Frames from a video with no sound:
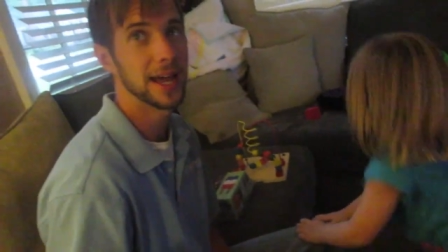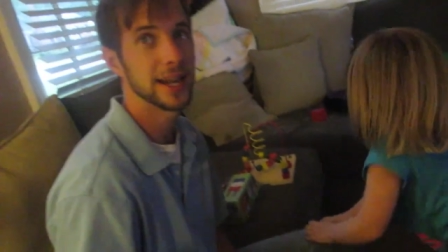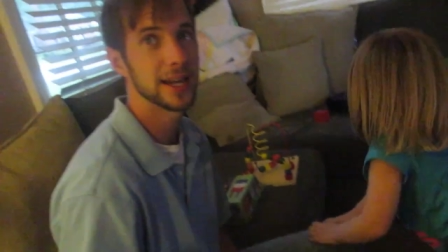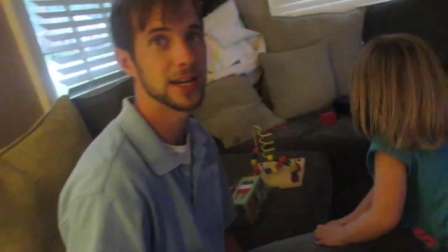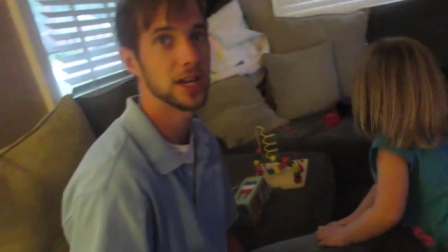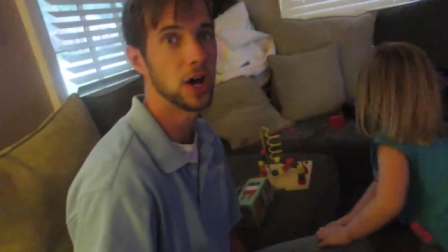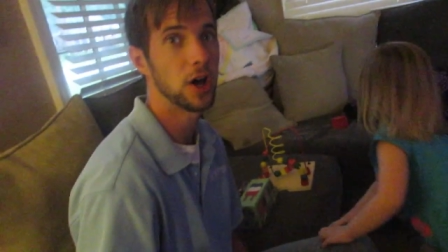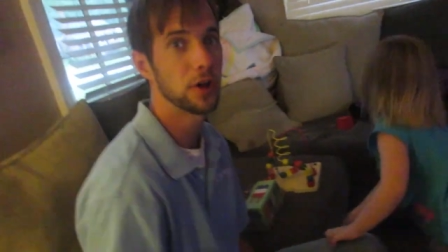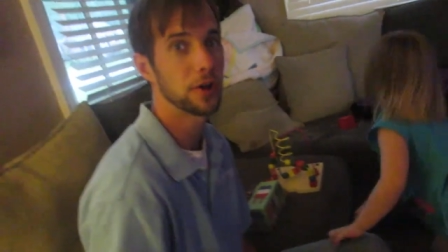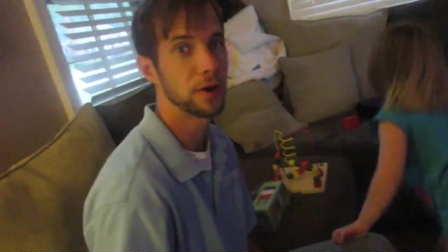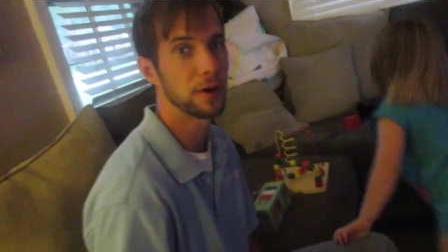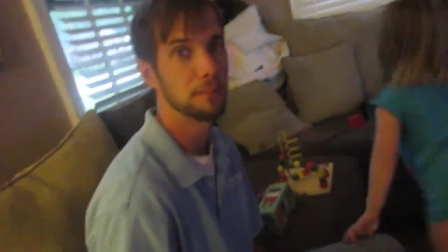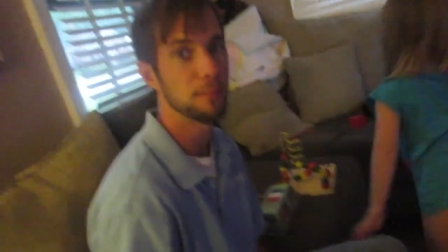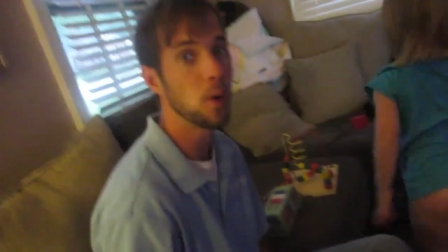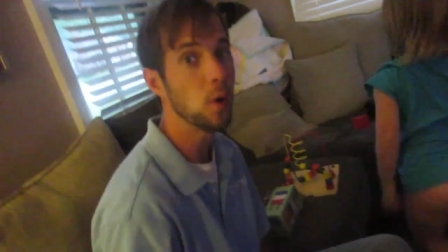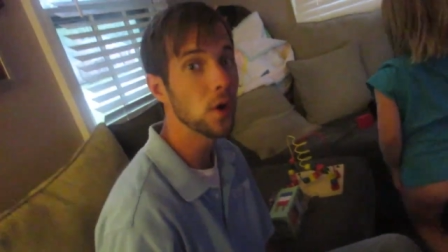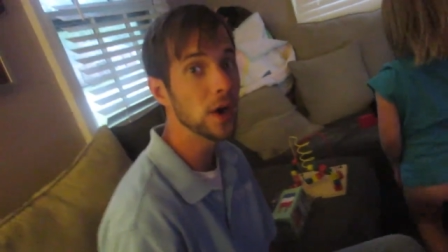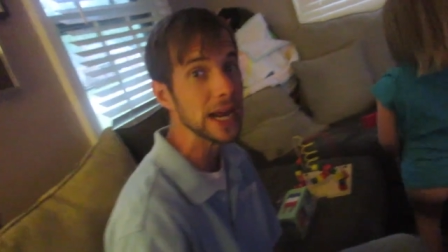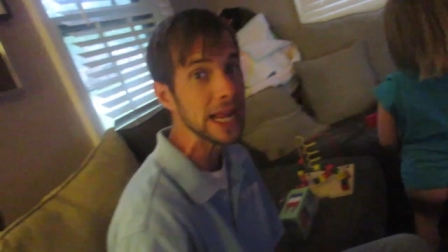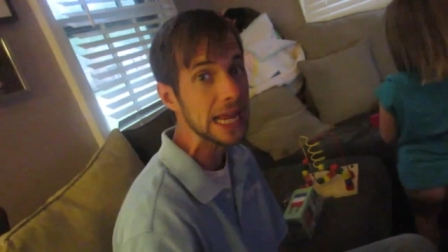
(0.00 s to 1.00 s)
Daddy-daughter
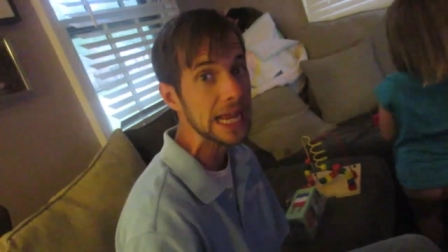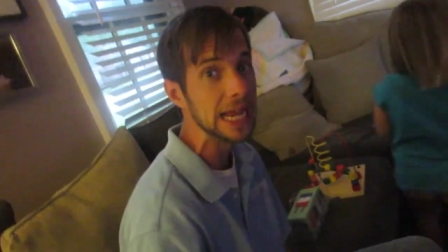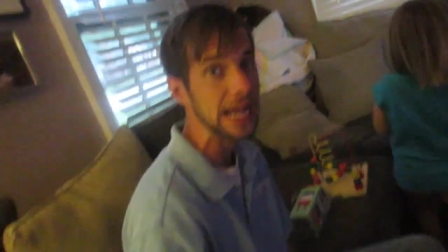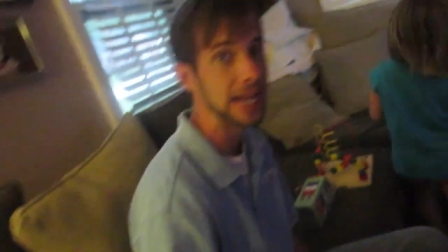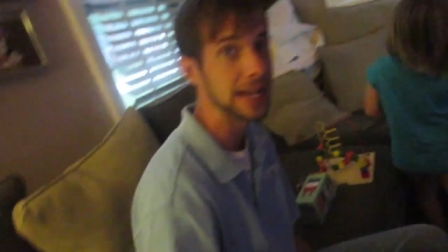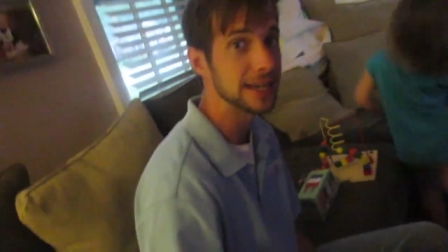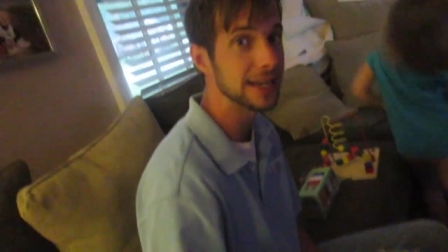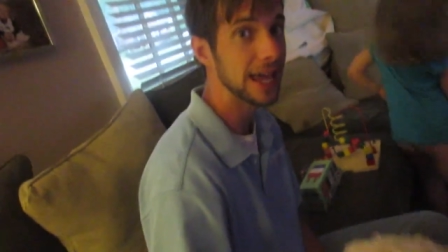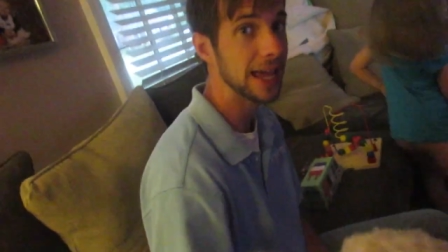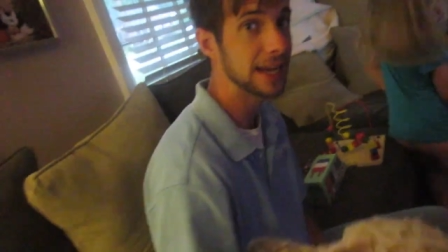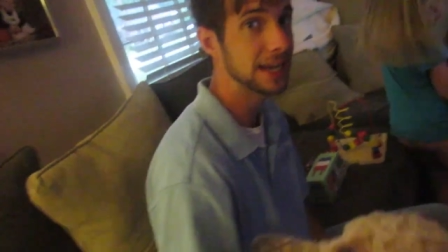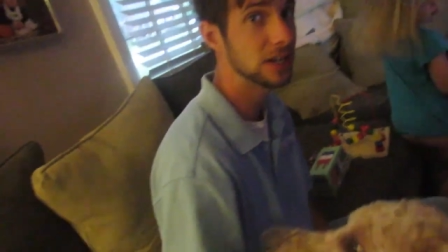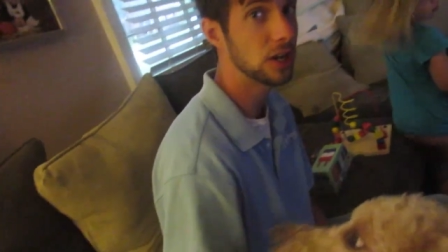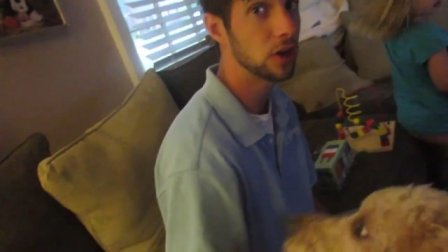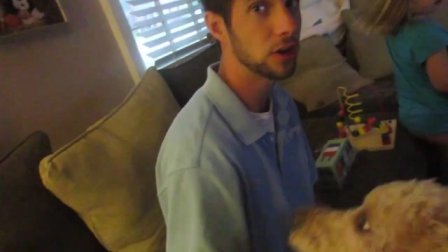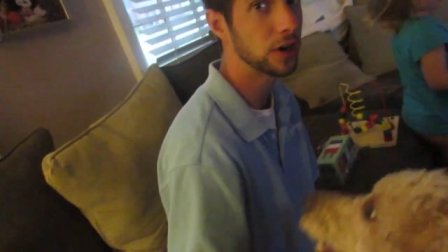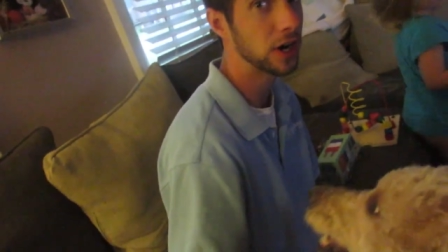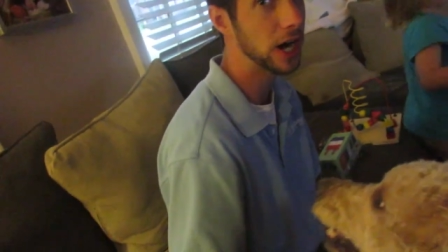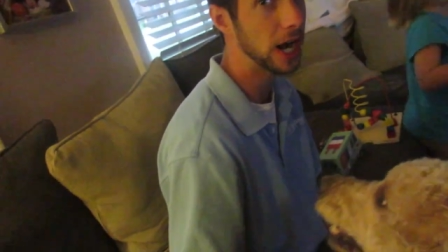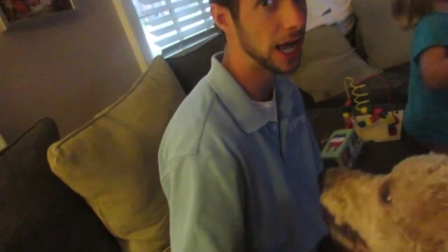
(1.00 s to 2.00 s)
morning and daddy-daughter